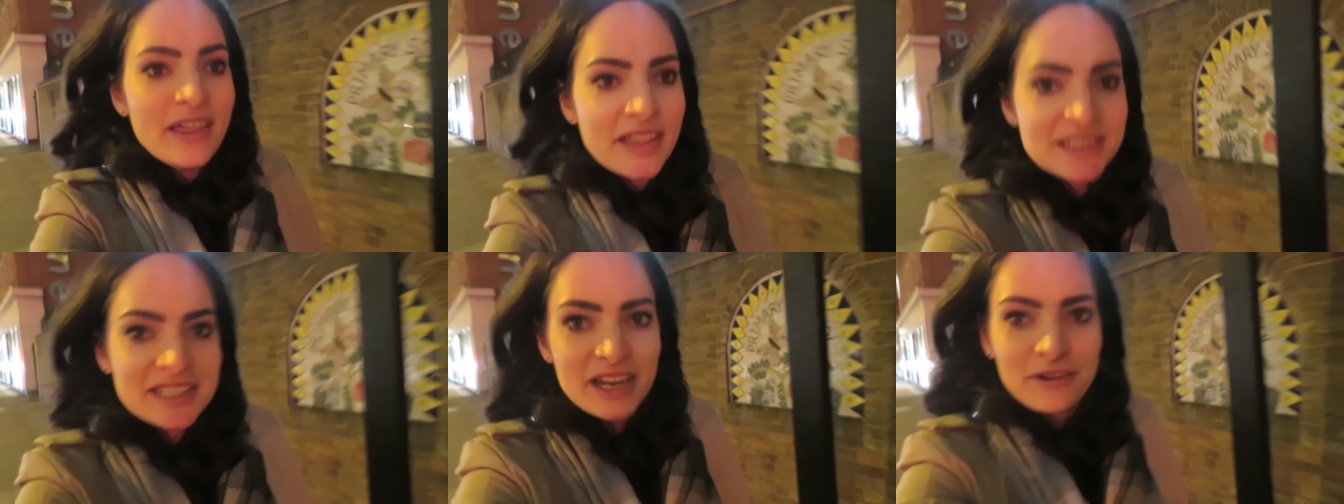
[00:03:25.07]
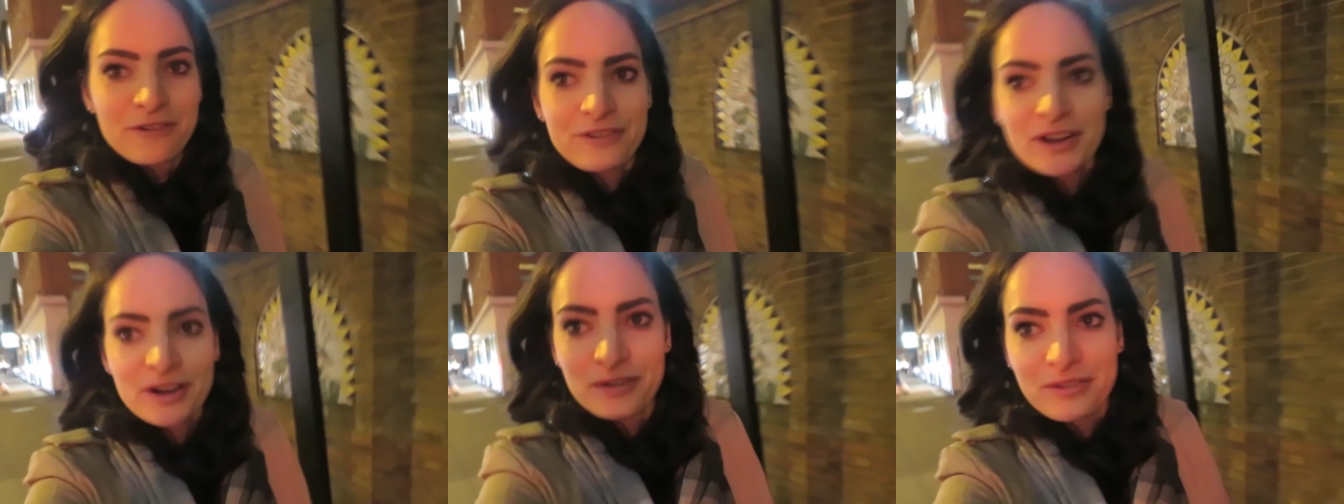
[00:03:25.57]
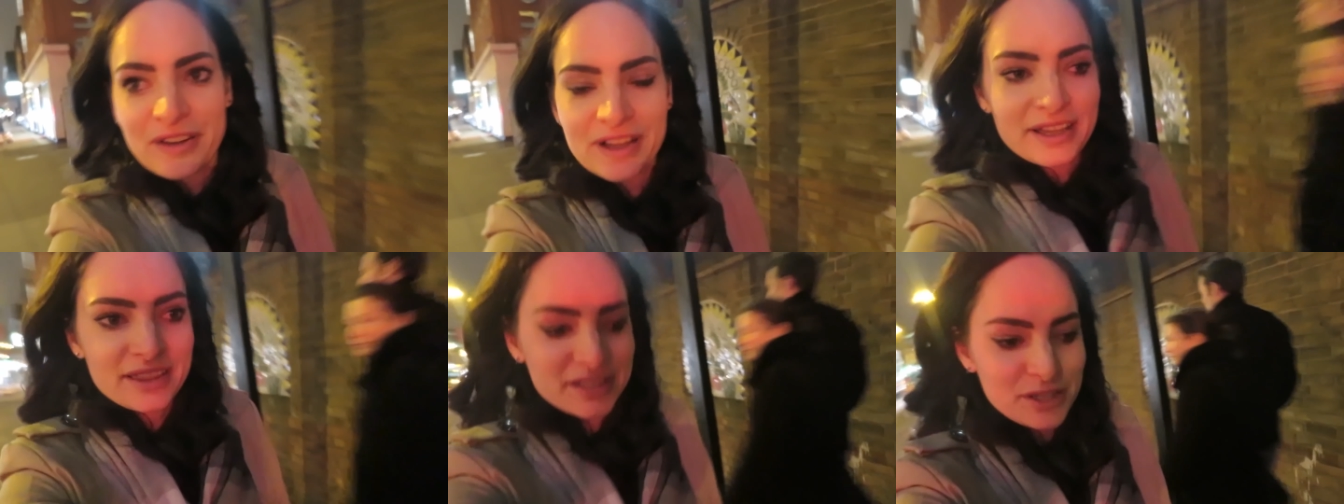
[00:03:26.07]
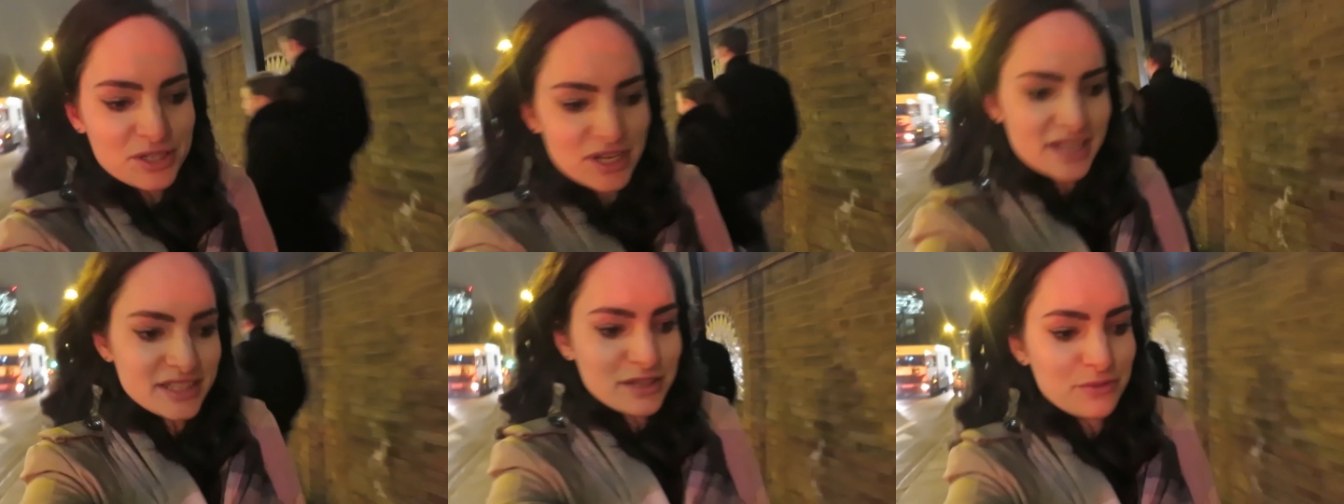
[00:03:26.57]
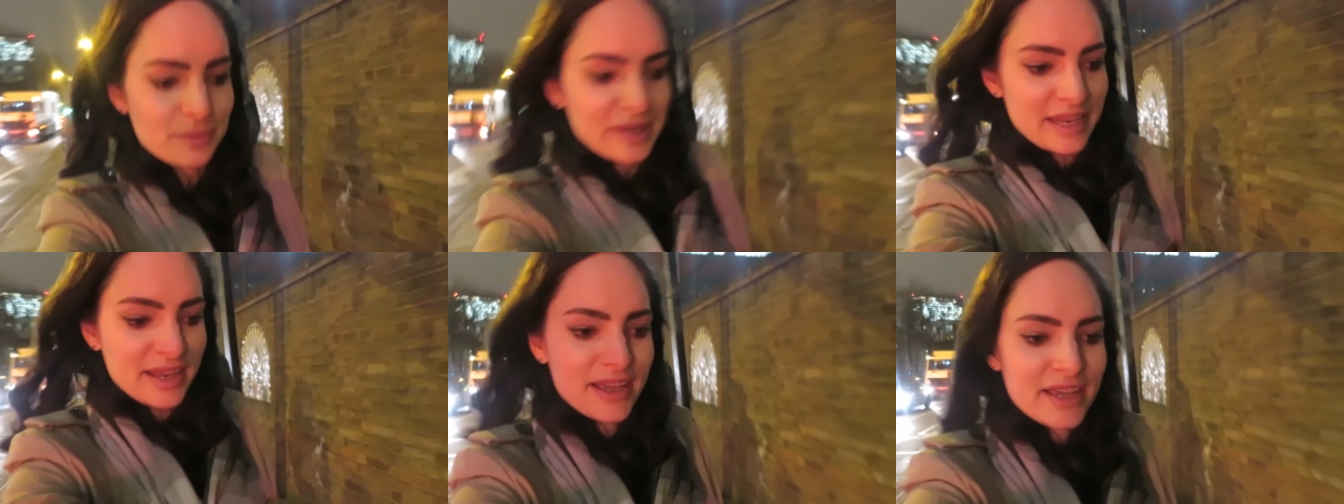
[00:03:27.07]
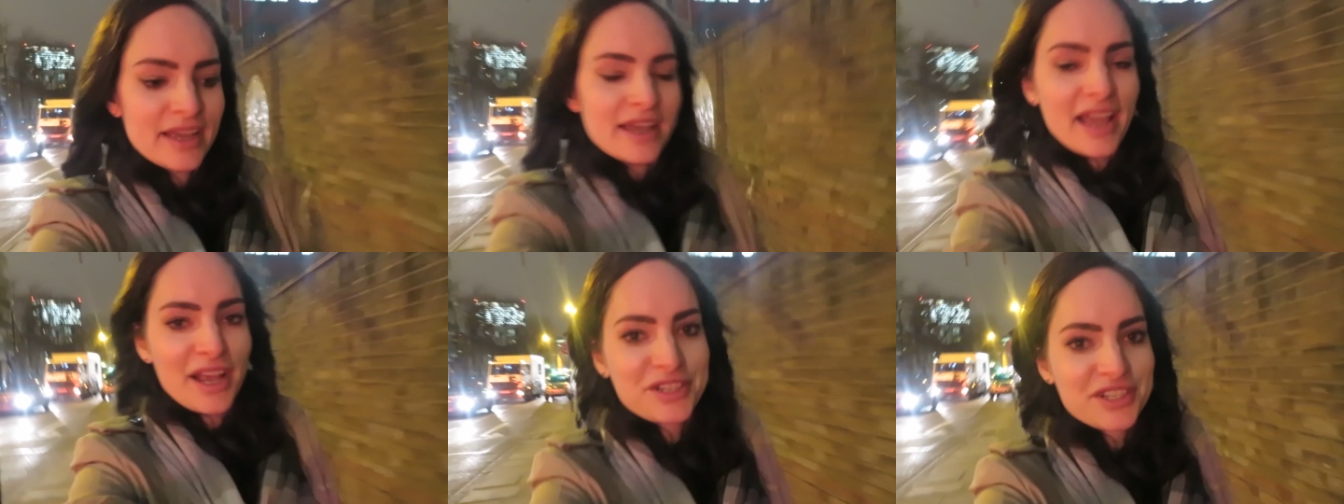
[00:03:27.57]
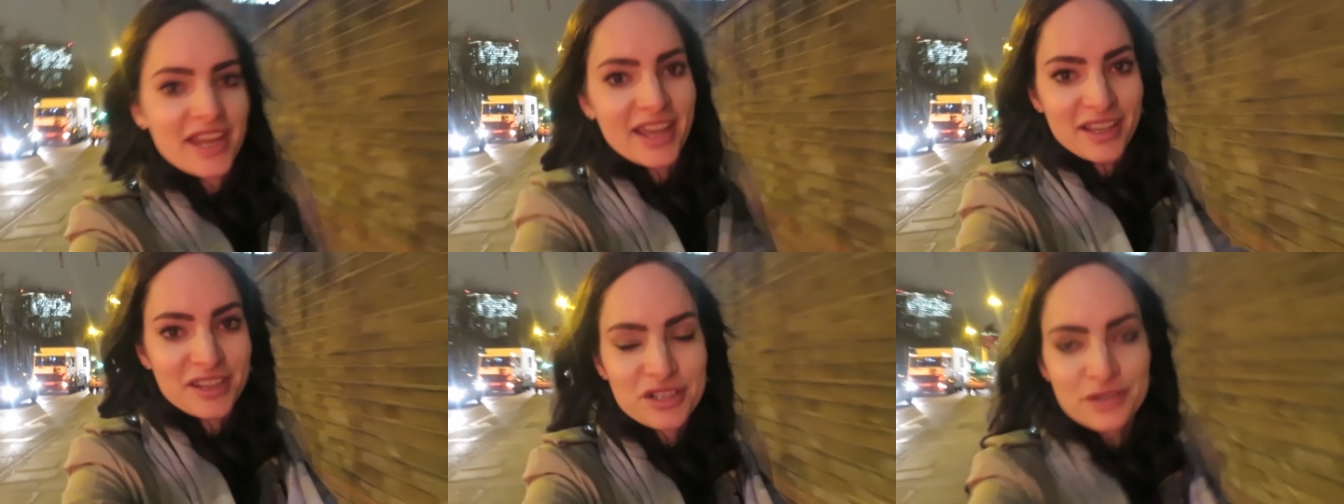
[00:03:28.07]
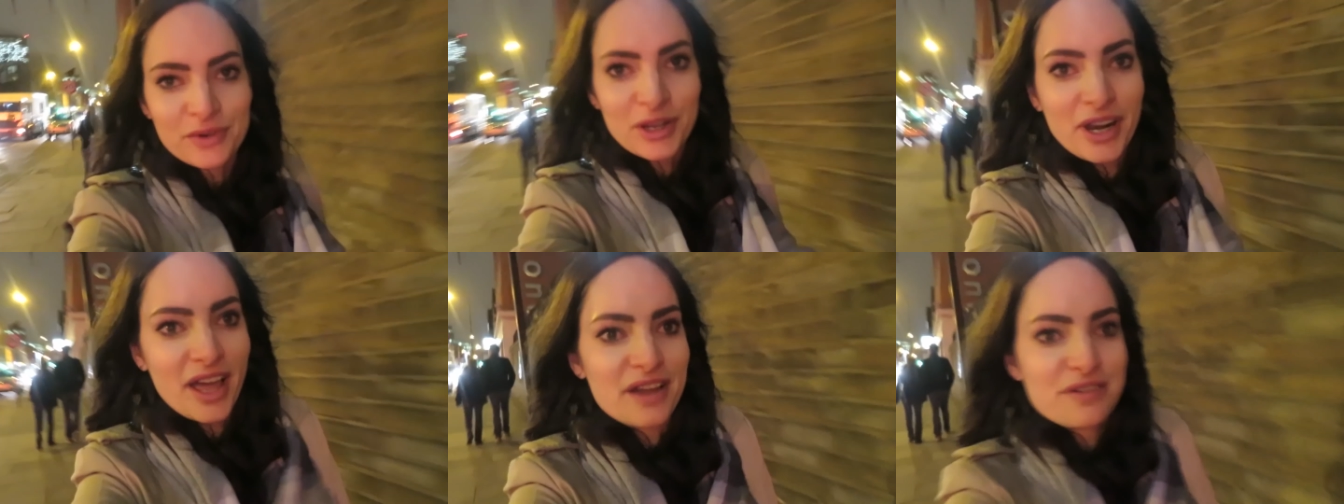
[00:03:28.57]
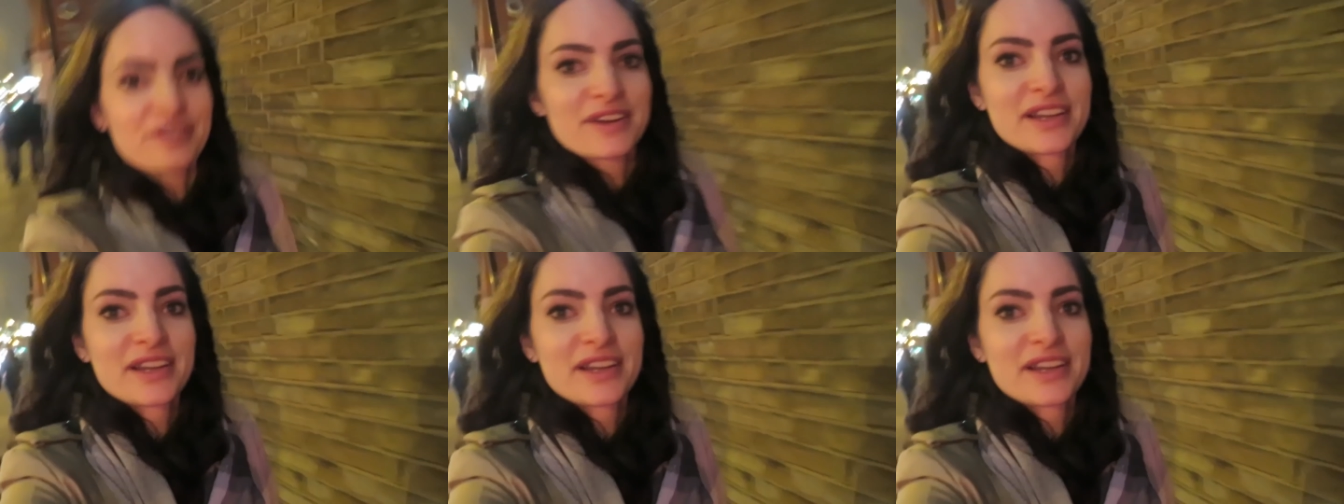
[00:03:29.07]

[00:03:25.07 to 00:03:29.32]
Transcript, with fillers: that's enough of socialising for me. Hashtag introvert life.